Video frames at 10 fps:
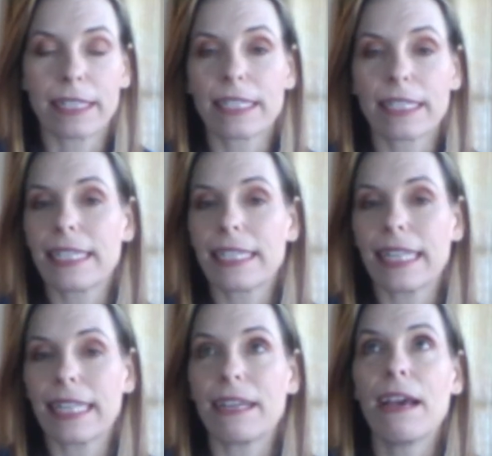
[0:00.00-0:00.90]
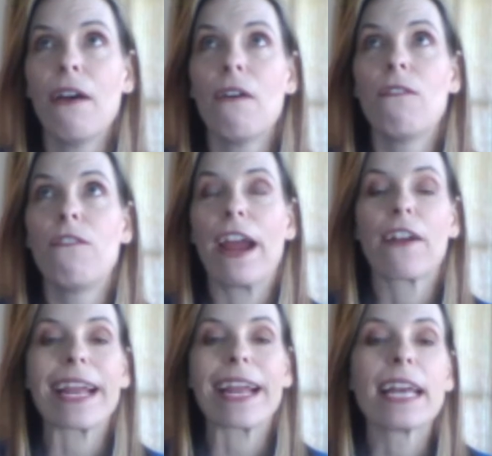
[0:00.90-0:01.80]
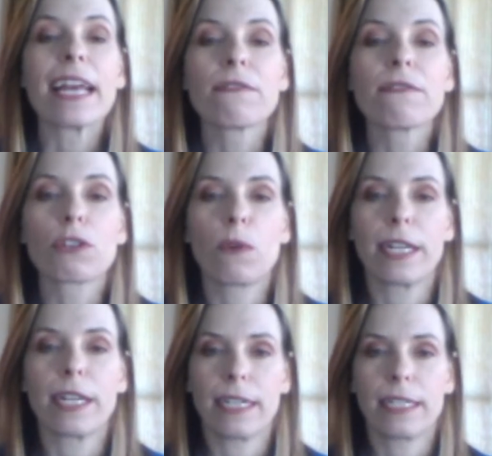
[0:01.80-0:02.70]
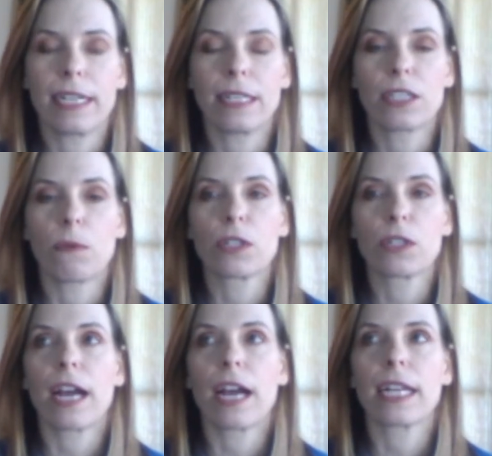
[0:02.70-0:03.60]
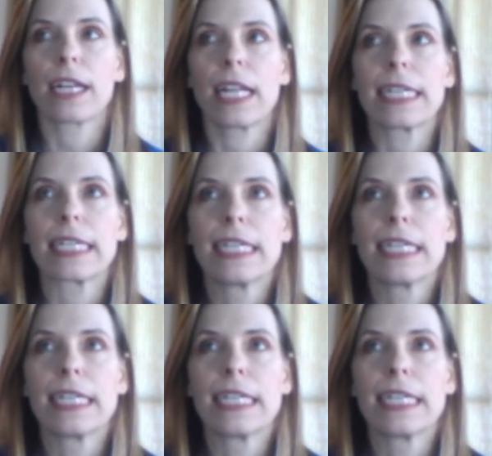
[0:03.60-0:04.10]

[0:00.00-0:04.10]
Now this is at the very end of 2019, so we're talking like